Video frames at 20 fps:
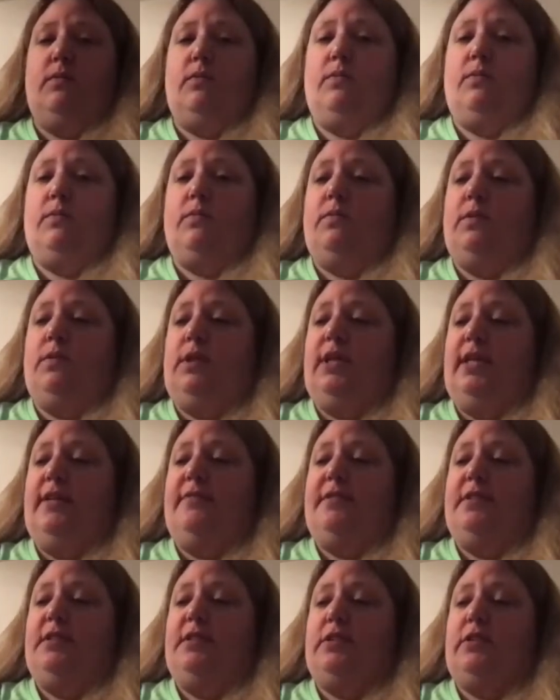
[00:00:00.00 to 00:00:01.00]
We'll have
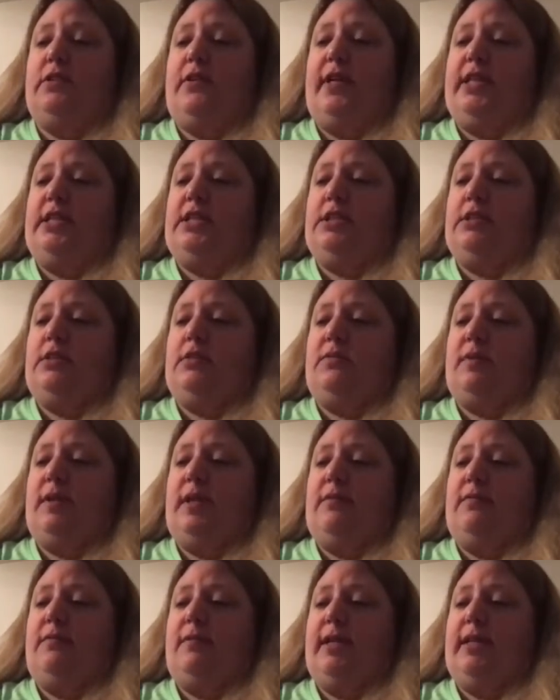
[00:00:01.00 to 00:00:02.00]
to scratch the
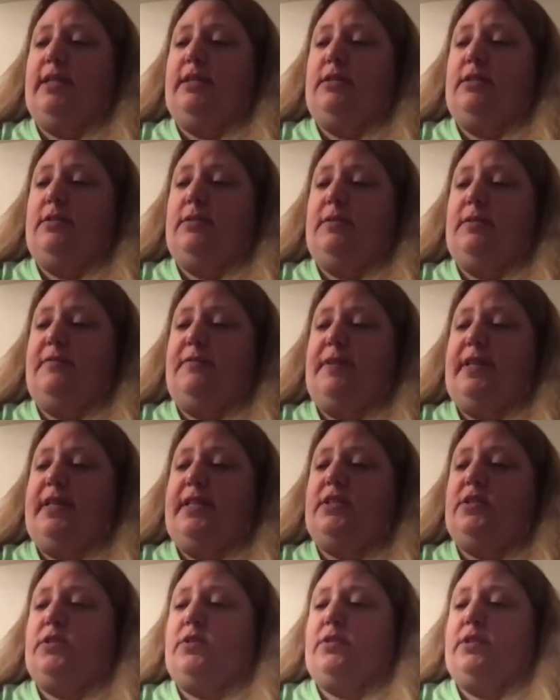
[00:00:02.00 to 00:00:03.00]
red, red, do it
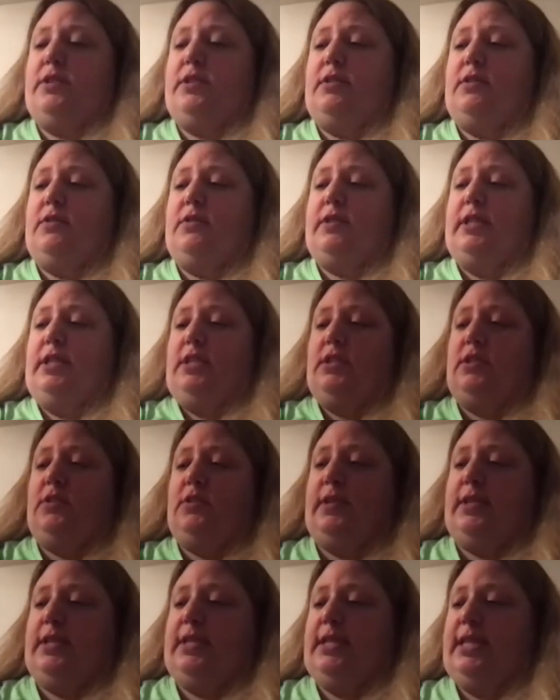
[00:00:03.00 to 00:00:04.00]
fast, green, green, do
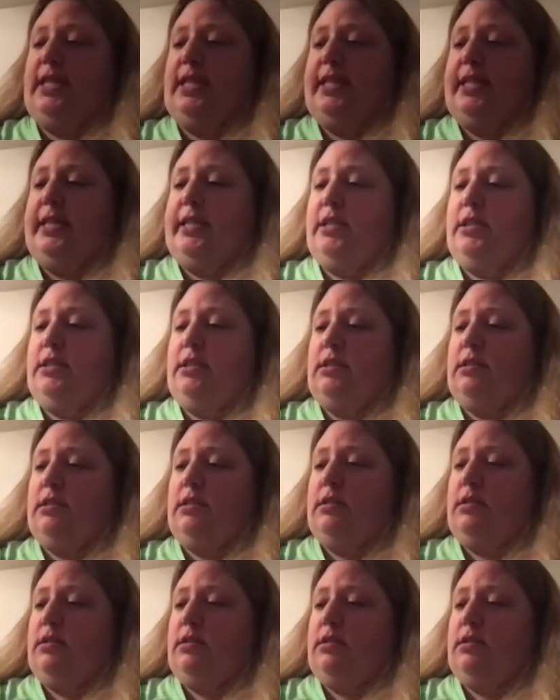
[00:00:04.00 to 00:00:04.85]
it last.